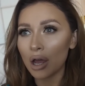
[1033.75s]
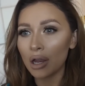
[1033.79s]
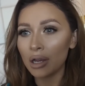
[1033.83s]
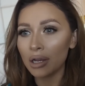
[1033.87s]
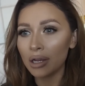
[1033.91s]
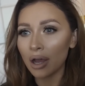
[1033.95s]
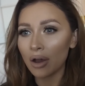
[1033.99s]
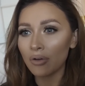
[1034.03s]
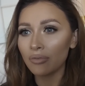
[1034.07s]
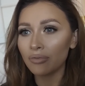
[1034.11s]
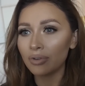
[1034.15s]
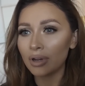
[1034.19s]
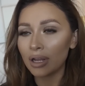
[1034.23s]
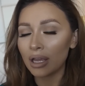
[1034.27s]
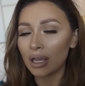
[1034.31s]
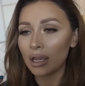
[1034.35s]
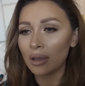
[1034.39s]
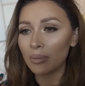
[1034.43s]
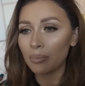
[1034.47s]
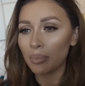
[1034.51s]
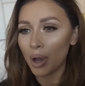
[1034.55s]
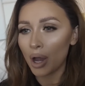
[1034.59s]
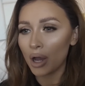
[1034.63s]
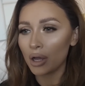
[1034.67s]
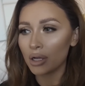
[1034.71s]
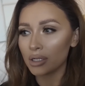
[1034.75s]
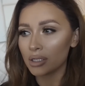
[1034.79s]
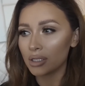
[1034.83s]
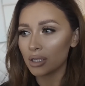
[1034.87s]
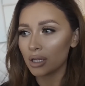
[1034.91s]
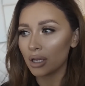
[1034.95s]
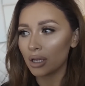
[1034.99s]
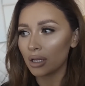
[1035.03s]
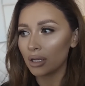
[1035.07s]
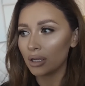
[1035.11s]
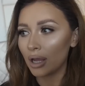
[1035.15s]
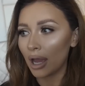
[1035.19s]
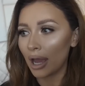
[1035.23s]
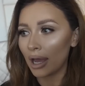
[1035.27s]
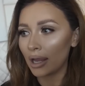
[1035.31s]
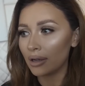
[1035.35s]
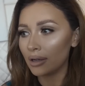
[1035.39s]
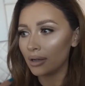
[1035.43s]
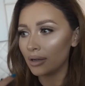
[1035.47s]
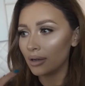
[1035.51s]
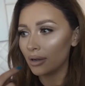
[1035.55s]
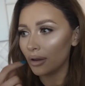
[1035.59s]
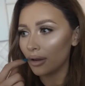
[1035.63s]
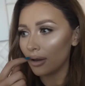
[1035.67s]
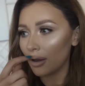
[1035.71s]
a lovely person,
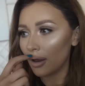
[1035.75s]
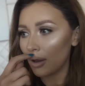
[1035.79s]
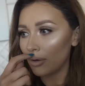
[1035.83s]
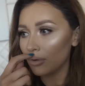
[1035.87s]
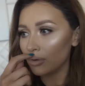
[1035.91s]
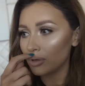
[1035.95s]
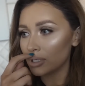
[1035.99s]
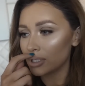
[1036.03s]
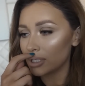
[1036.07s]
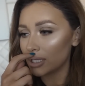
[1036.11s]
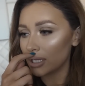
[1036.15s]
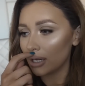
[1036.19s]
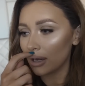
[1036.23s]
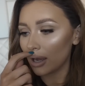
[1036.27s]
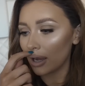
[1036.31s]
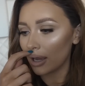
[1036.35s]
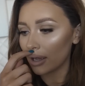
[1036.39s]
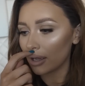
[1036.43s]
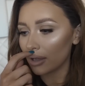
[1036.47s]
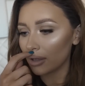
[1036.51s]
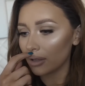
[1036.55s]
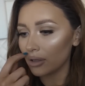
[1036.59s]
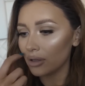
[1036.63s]
and honestly, like,